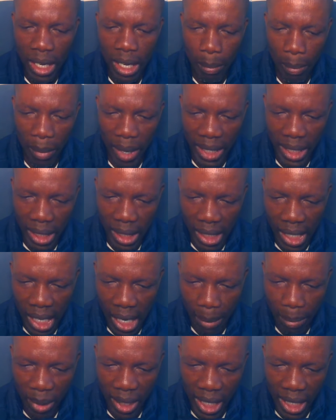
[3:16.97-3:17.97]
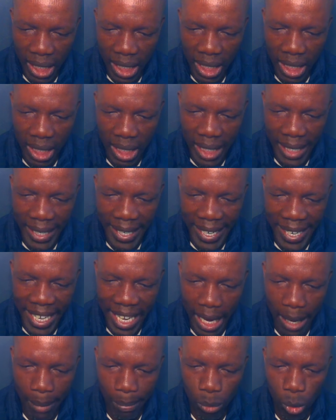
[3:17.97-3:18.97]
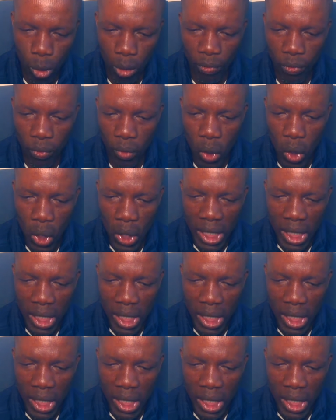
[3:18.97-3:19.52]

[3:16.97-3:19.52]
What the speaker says: emergency applications in terms of